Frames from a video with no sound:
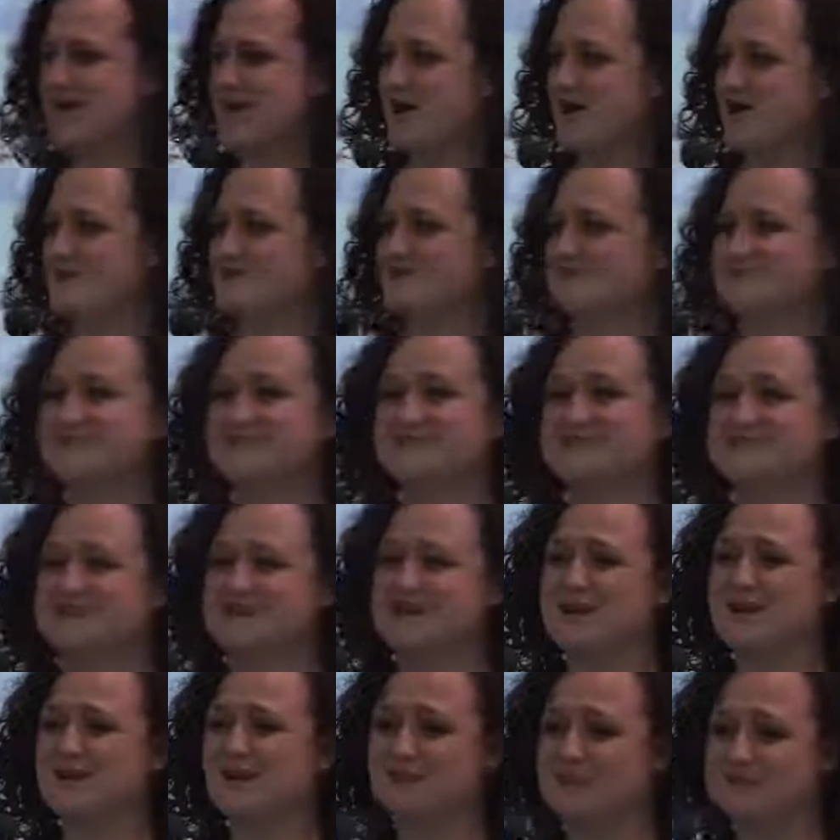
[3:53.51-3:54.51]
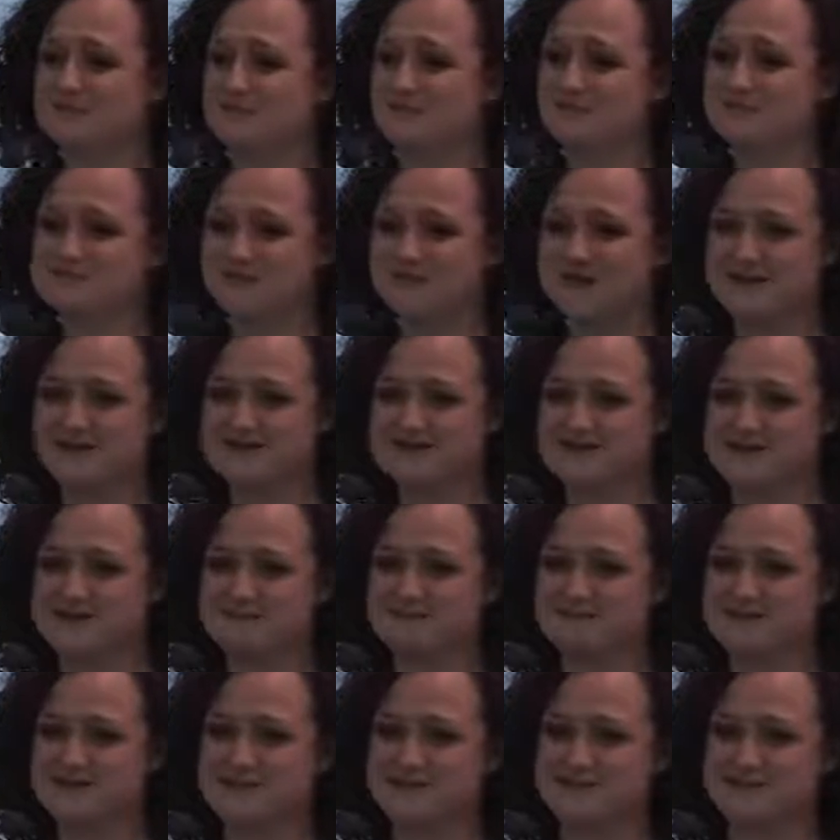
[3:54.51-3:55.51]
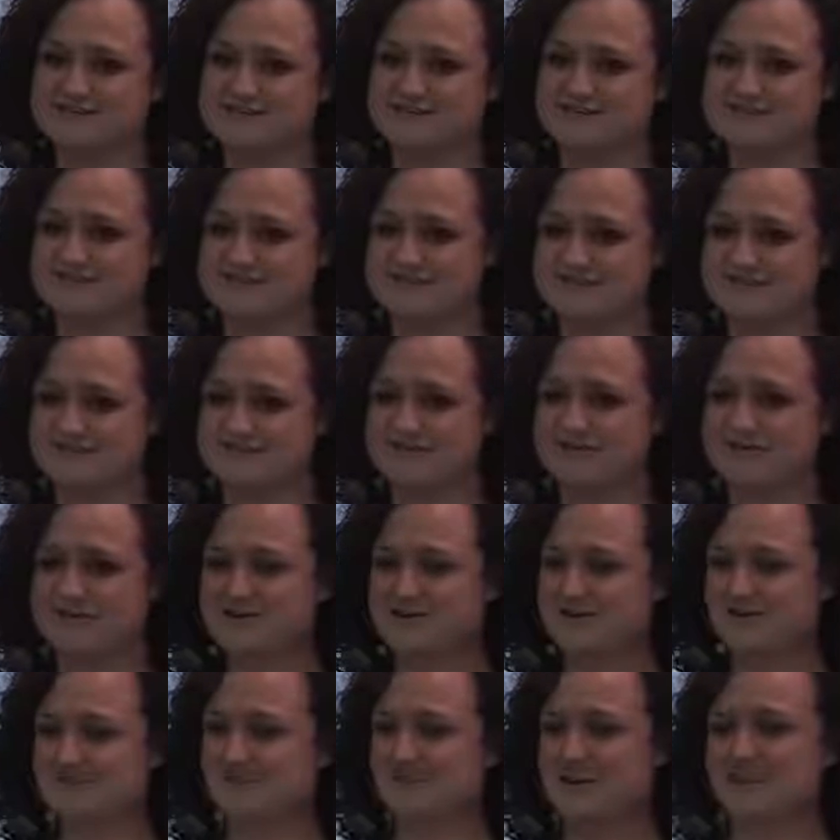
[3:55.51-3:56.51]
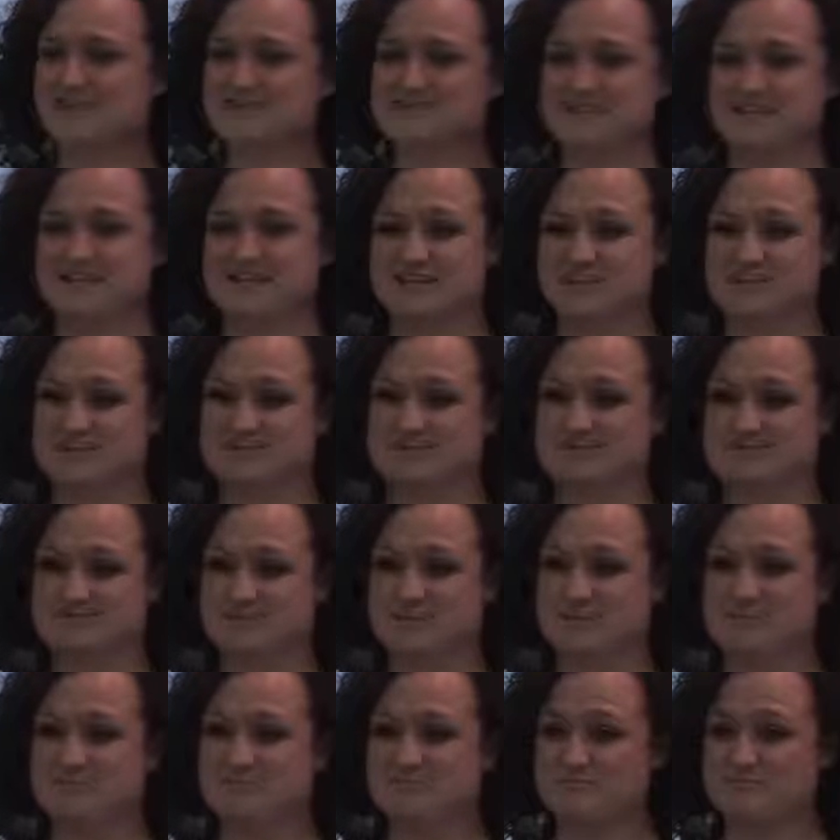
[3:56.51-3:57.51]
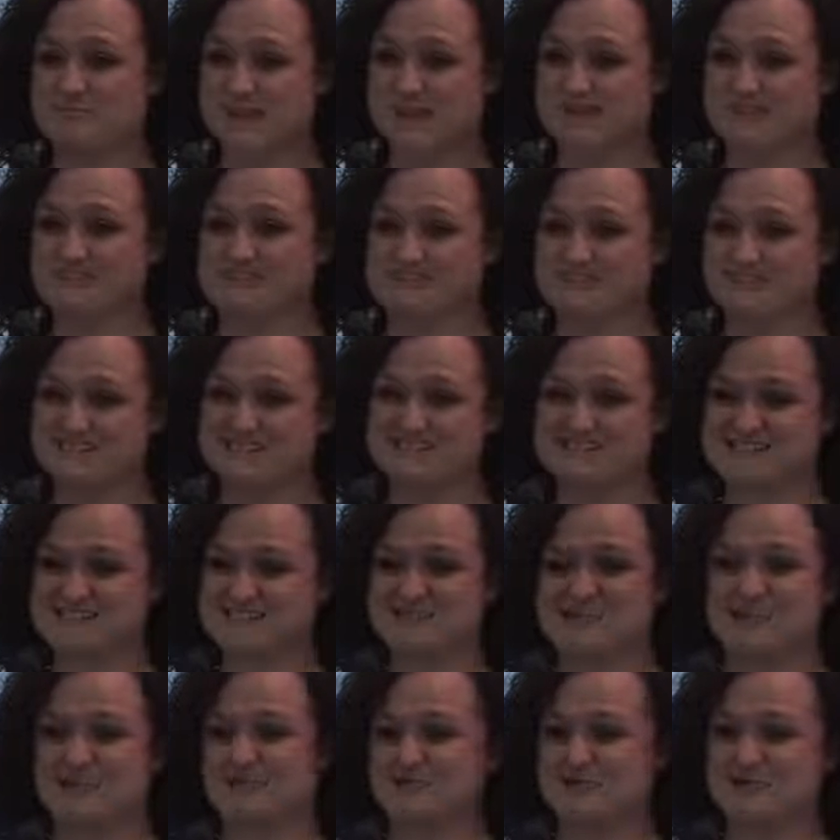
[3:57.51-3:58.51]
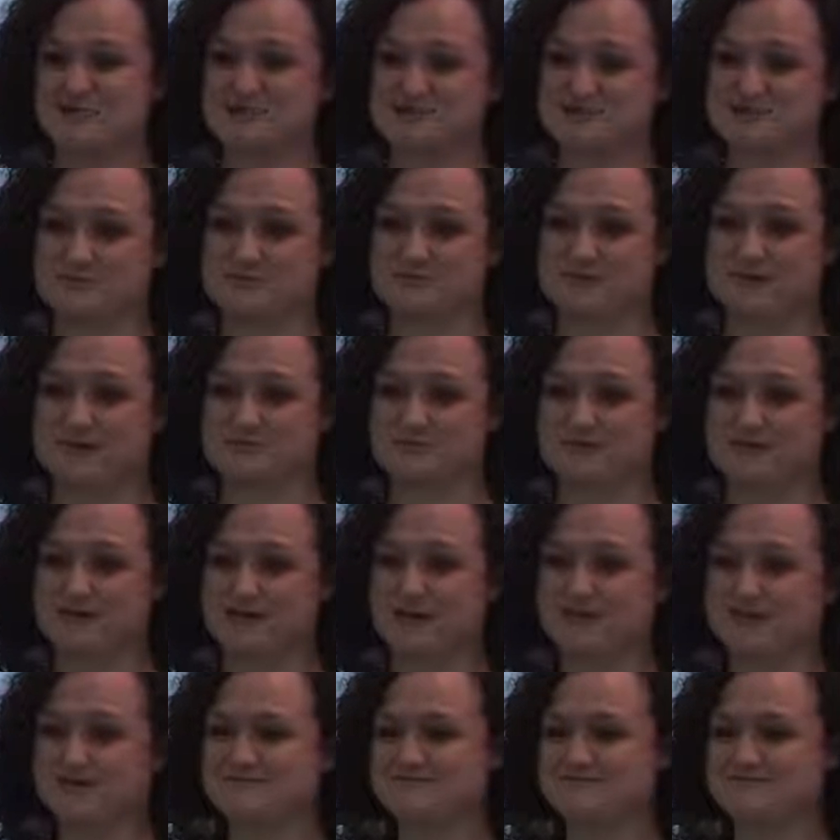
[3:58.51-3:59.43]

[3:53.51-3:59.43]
So there's a lot of information in the feed, and this is basically the basics of a shopping campaign.